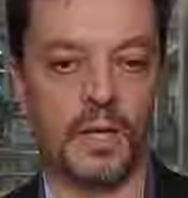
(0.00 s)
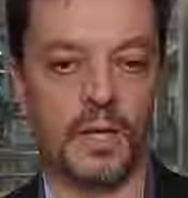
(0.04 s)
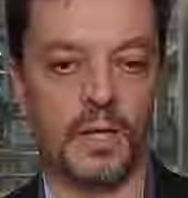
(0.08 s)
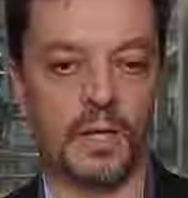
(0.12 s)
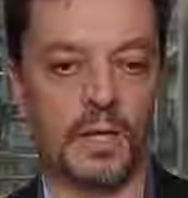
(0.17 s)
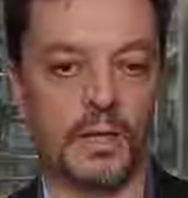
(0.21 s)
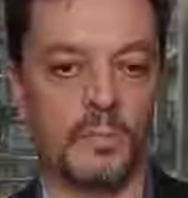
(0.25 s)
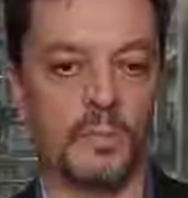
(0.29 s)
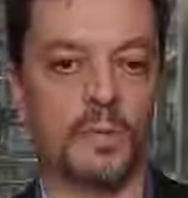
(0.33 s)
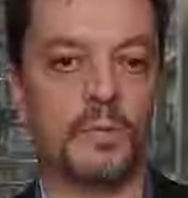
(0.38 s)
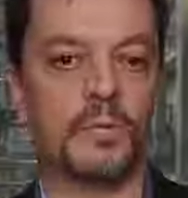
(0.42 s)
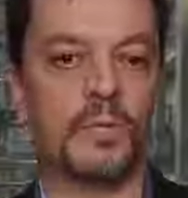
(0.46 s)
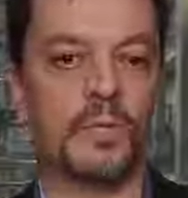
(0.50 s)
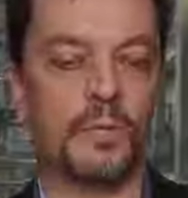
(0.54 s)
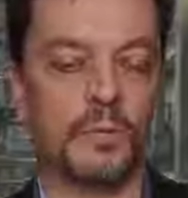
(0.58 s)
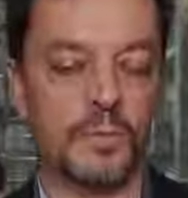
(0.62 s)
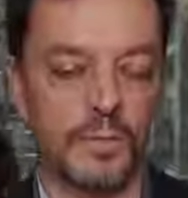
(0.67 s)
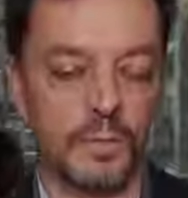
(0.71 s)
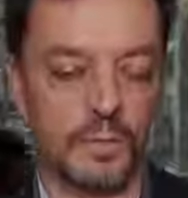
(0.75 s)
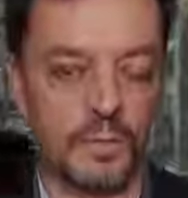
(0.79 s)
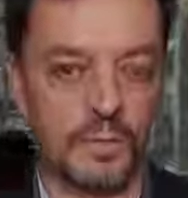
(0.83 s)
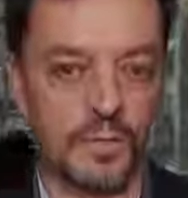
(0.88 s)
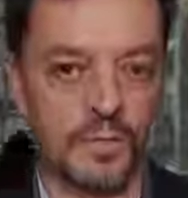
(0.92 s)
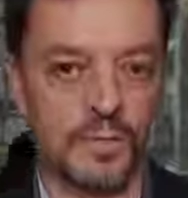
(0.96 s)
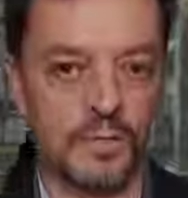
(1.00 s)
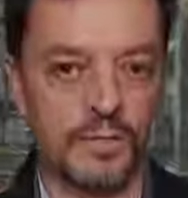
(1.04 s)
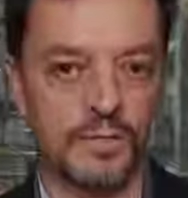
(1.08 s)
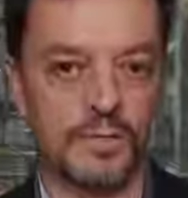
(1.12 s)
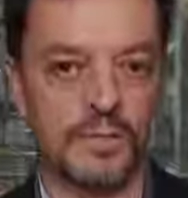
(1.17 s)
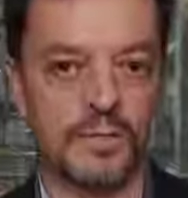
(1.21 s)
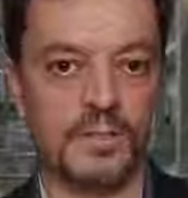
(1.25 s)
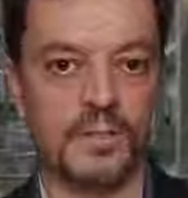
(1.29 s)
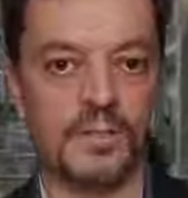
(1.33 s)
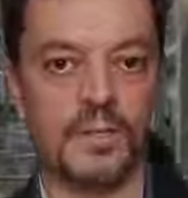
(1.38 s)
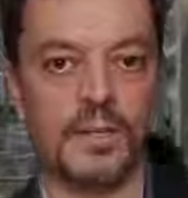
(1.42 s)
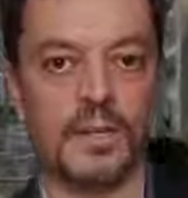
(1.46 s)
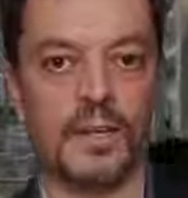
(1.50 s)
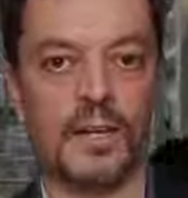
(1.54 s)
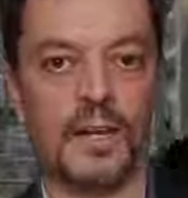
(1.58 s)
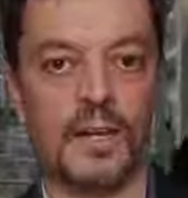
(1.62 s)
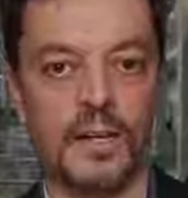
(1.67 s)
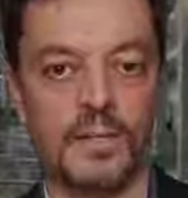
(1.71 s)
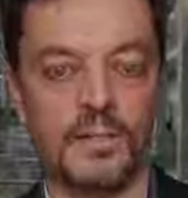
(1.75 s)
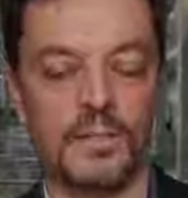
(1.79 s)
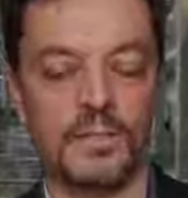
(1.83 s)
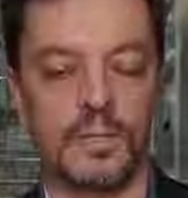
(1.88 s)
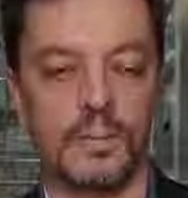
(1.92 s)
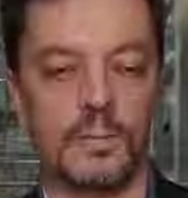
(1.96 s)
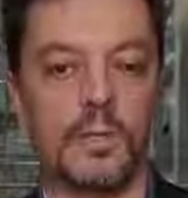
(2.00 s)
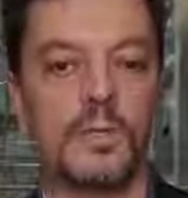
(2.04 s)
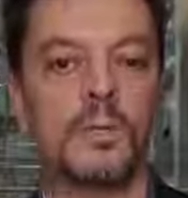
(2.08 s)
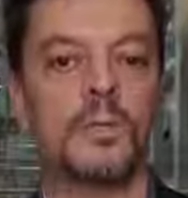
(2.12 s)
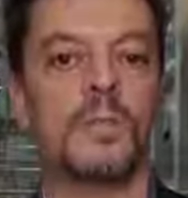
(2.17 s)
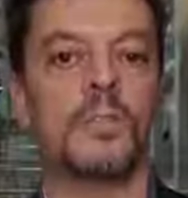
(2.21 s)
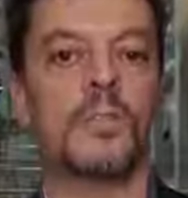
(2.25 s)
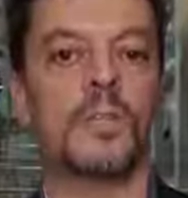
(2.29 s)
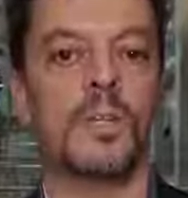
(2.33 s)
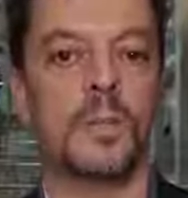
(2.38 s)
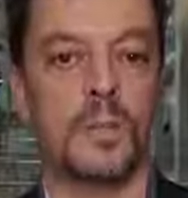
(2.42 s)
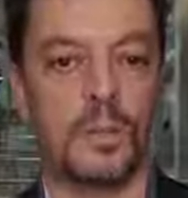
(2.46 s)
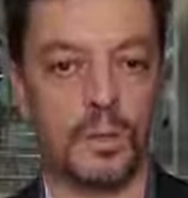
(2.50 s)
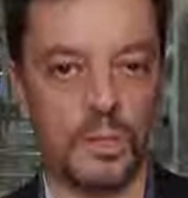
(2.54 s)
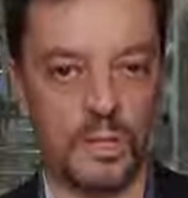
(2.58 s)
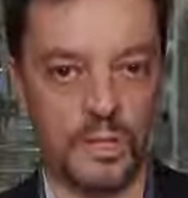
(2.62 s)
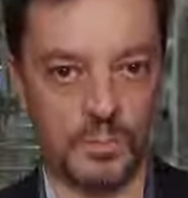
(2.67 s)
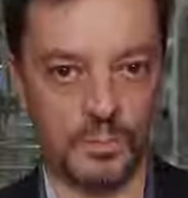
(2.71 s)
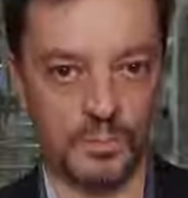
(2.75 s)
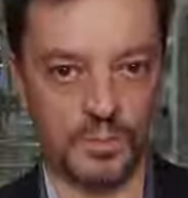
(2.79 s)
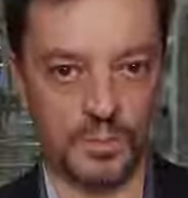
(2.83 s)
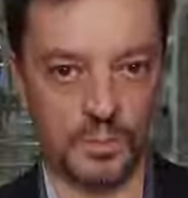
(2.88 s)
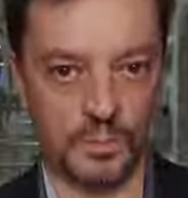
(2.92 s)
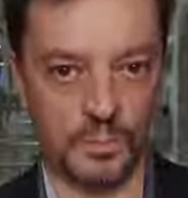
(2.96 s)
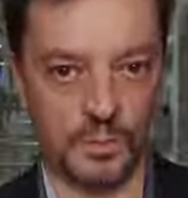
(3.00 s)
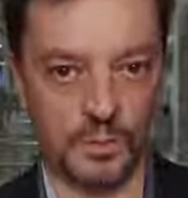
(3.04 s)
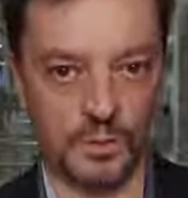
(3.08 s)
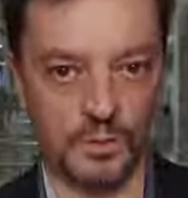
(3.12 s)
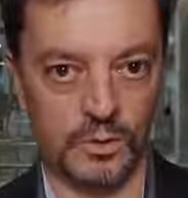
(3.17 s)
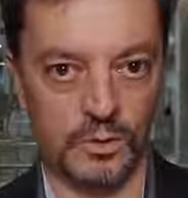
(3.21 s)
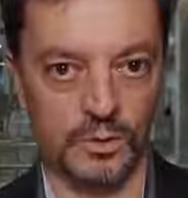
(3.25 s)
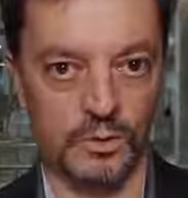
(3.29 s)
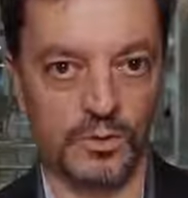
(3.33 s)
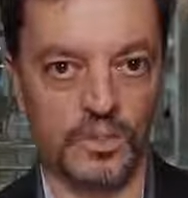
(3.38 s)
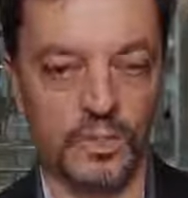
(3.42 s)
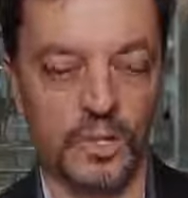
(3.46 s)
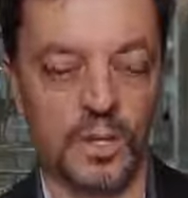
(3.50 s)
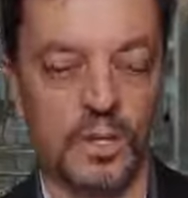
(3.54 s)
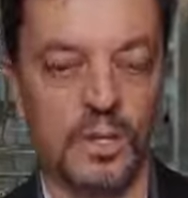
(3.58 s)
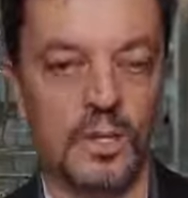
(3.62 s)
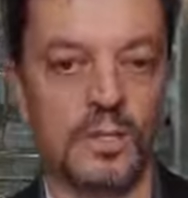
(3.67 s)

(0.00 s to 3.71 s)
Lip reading: had a number of different speakers and some interesting themes emerged.